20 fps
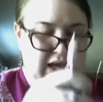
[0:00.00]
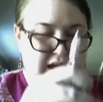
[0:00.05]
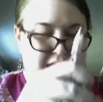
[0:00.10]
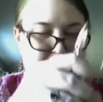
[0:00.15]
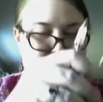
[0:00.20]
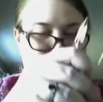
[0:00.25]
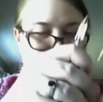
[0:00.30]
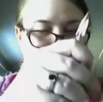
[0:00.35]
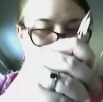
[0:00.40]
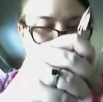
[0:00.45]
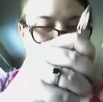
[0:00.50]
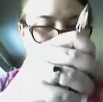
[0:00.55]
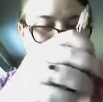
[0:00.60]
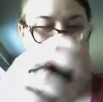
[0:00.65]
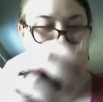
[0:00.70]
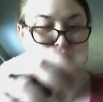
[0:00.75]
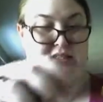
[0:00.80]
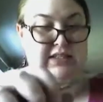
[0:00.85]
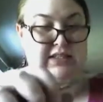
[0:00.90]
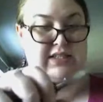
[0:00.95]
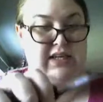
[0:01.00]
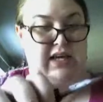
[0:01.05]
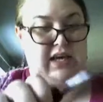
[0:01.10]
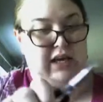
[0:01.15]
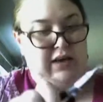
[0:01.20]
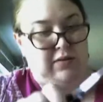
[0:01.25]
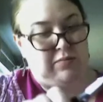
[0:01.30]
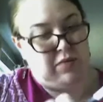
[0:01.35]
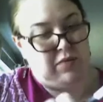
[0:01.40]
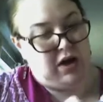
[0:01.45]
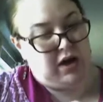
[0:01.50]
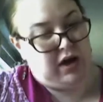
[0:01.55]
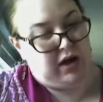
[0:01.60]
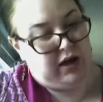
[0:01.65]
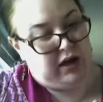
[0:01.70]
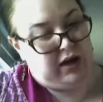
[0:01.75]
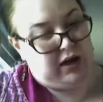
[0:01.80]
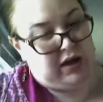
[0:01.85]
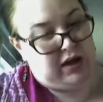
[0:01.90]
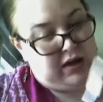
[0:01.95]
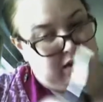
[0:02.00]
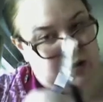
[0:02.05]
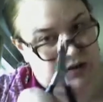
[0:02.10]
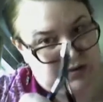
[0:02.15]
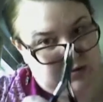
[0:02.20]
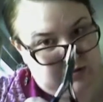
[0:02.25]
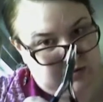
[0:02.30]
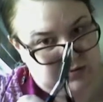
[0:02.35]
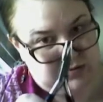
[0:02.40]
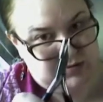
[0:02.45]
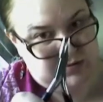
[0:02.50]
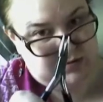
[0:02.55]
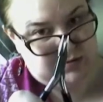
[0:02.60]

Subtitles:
I do is I like to take my